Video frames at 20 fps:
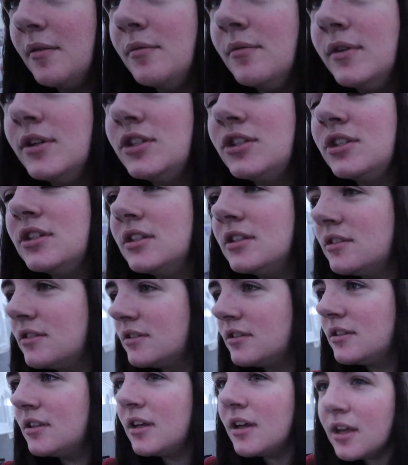which
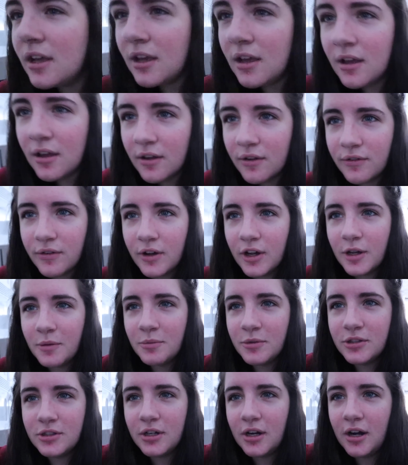is very
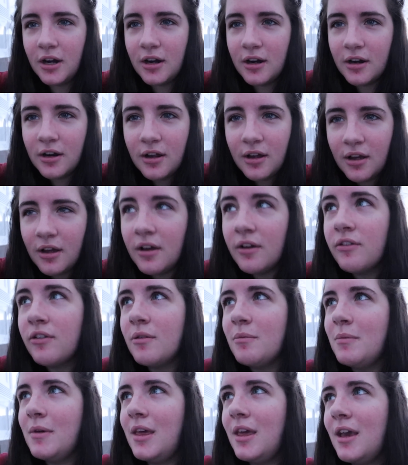bizarre
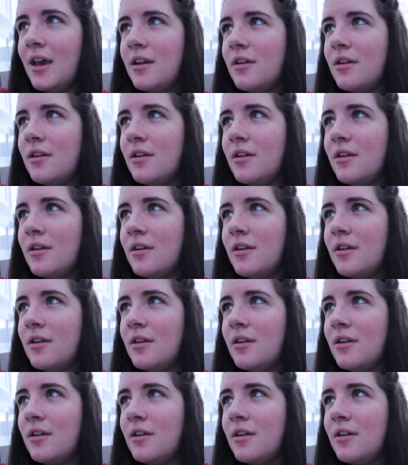for me.